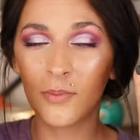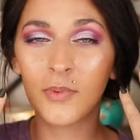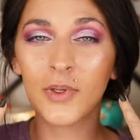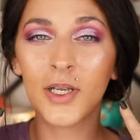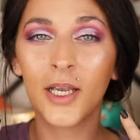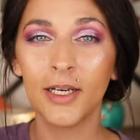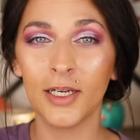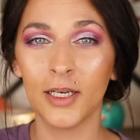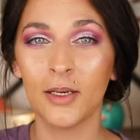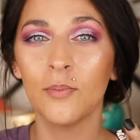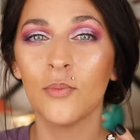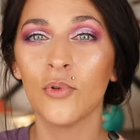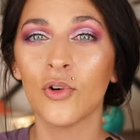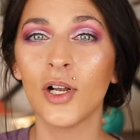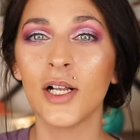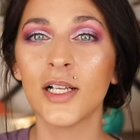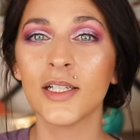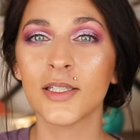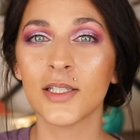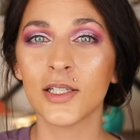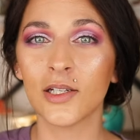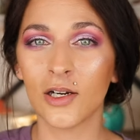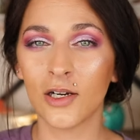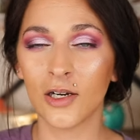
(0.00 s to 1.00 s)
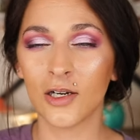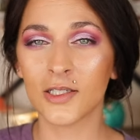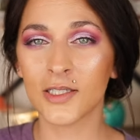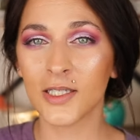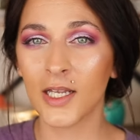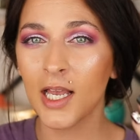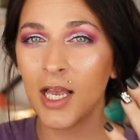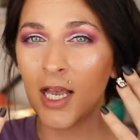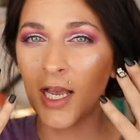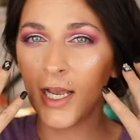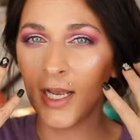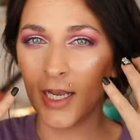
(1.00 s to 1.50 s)
I need bronzers.
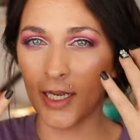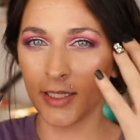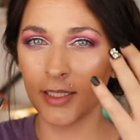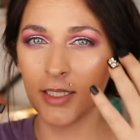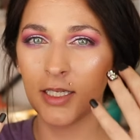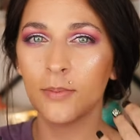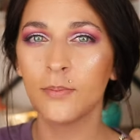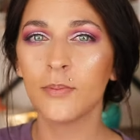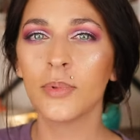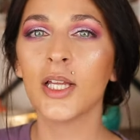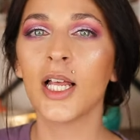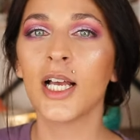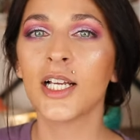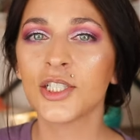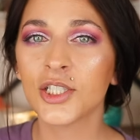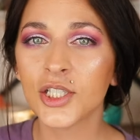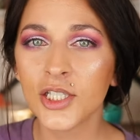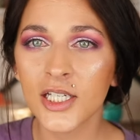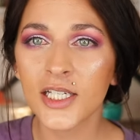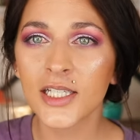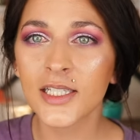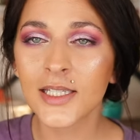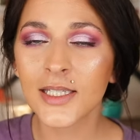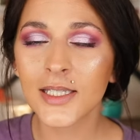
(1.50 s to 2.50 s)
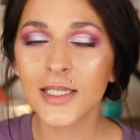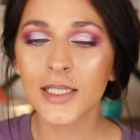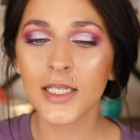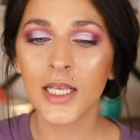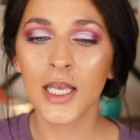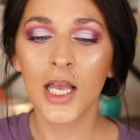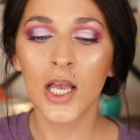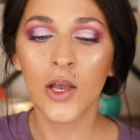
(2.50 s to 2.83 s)
I need blushes.